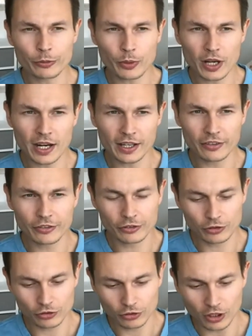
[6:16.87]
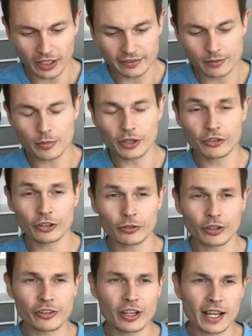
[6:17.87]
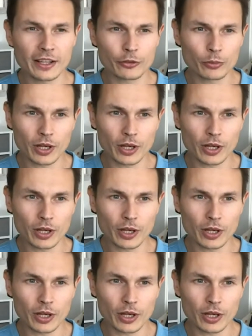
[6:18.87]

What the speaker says: where it's not like diminishing returns,